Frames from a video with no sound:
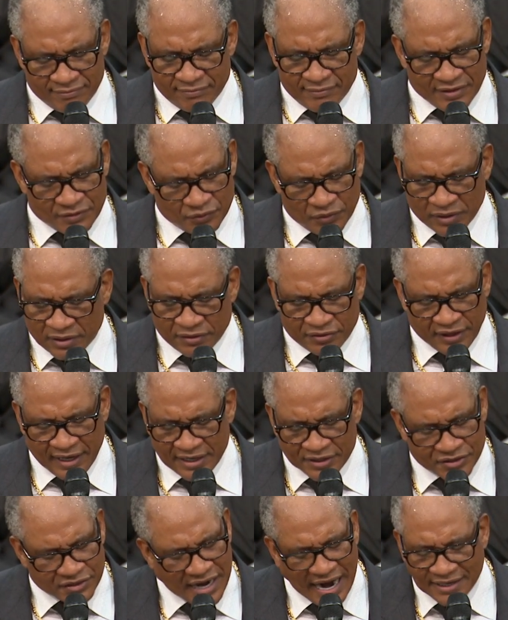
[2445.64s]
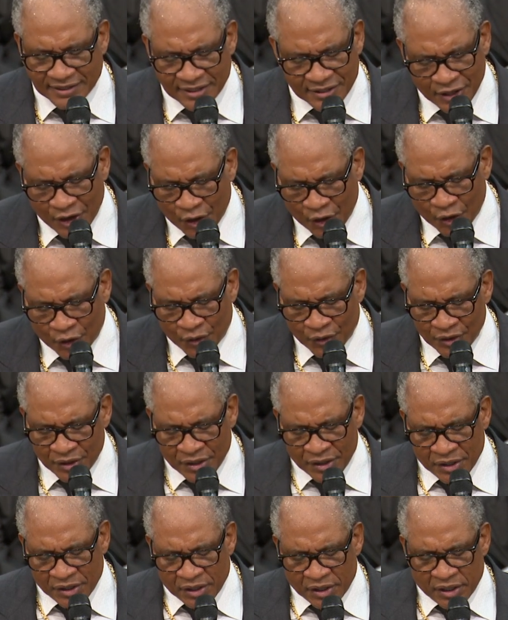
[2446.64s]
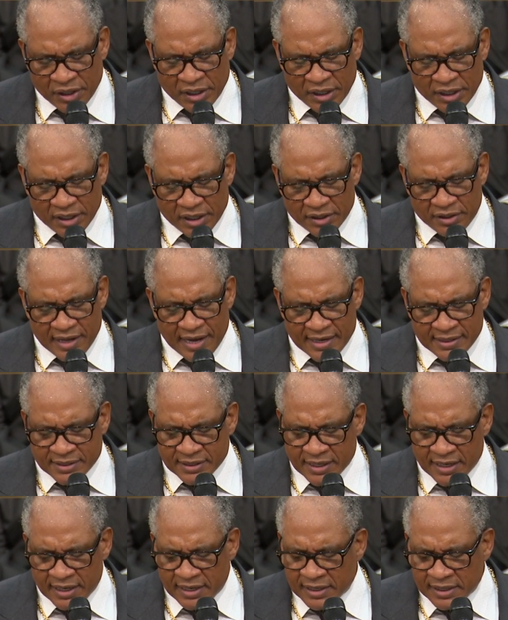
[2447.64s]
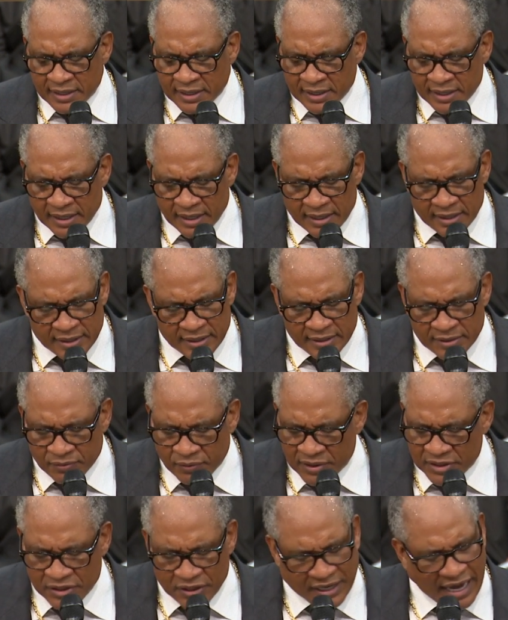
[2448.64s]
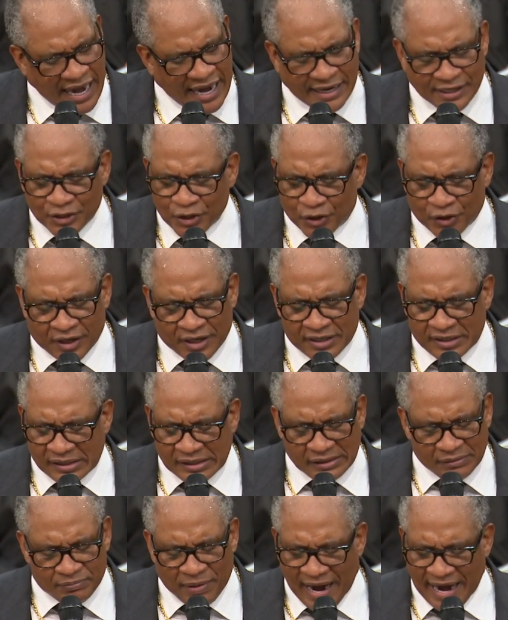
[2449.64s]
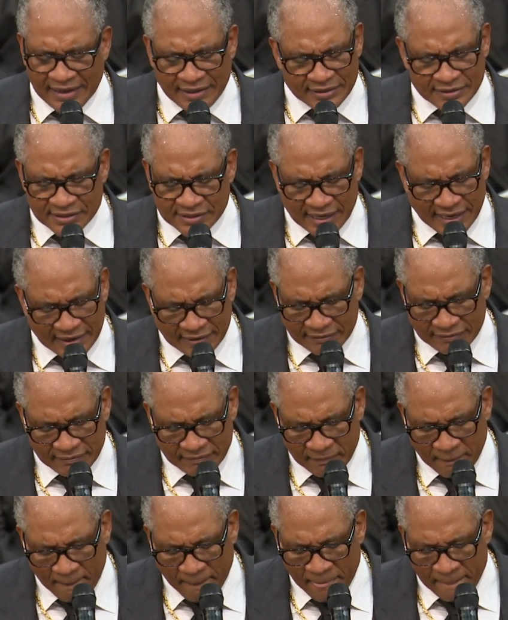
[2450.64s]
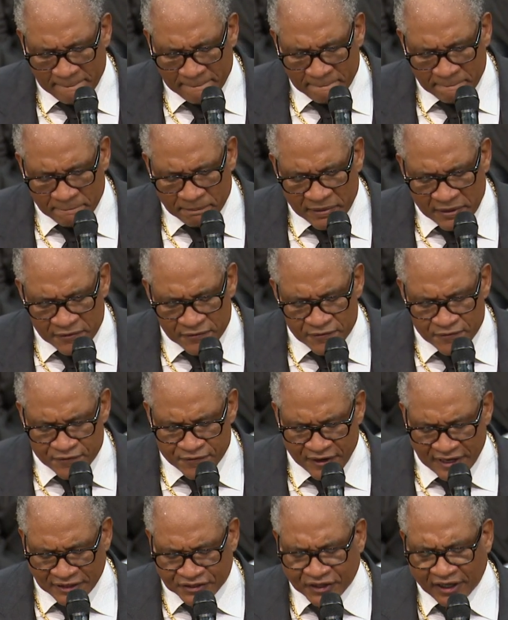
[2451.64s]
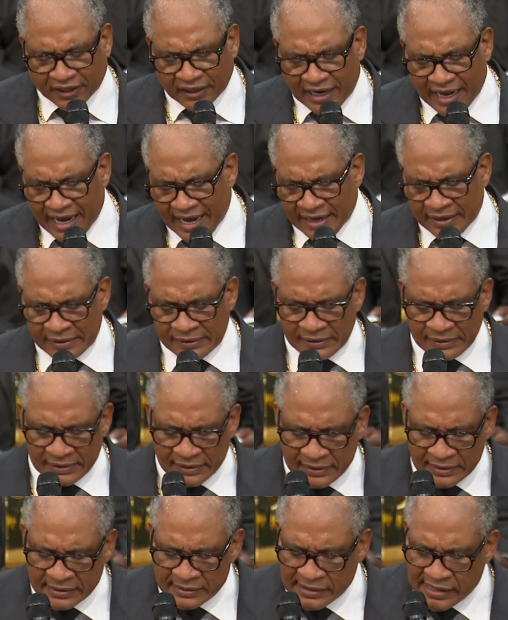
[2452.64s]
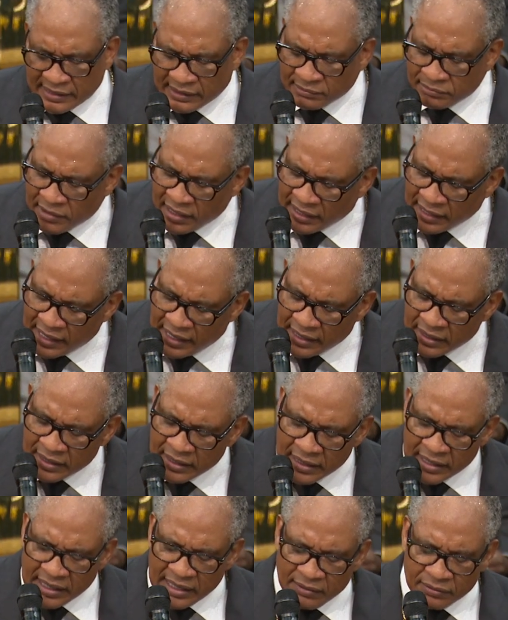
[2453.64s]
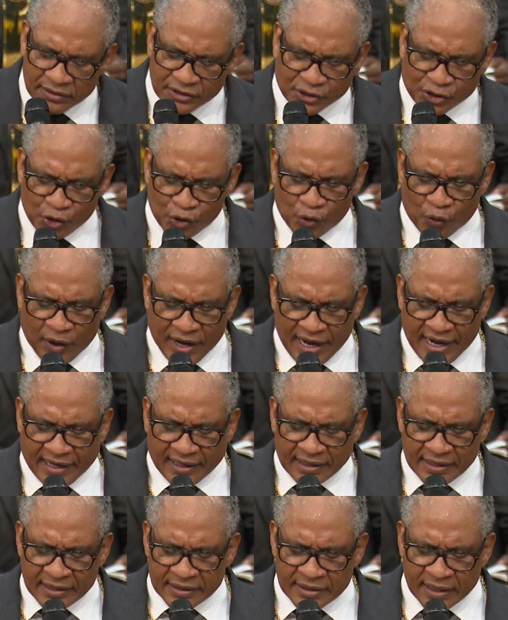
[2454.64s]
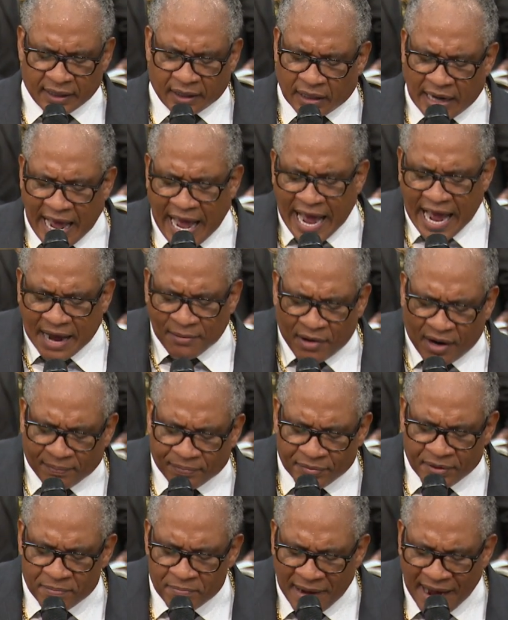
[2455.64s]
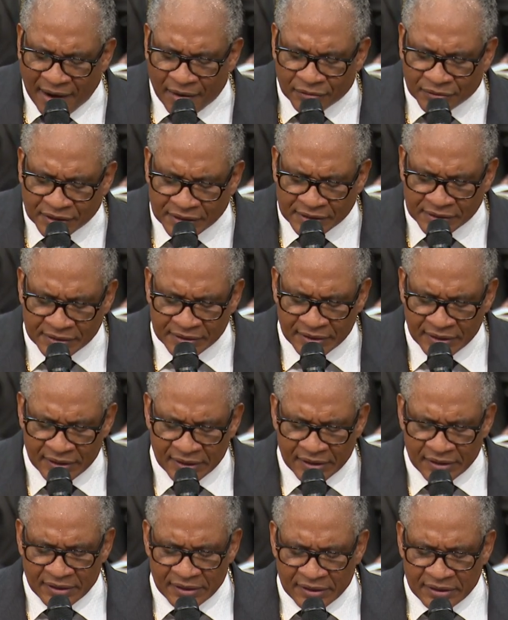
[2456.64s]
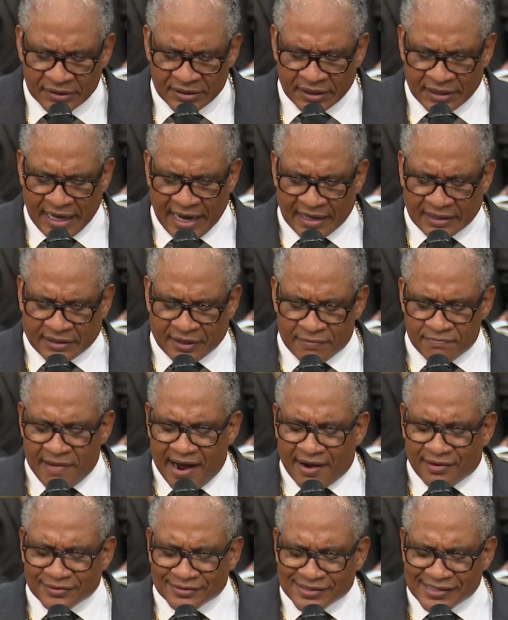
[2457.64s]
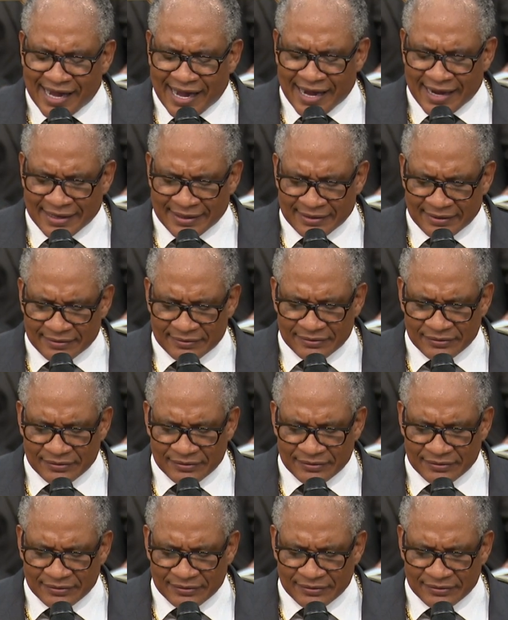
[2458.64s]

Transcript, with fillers: It's one of the things you got to know that uh, uh, when you can't do it by yourself. Physically, Deacon Miller, he was too weak to climb up the mountain to get to Mount Zion.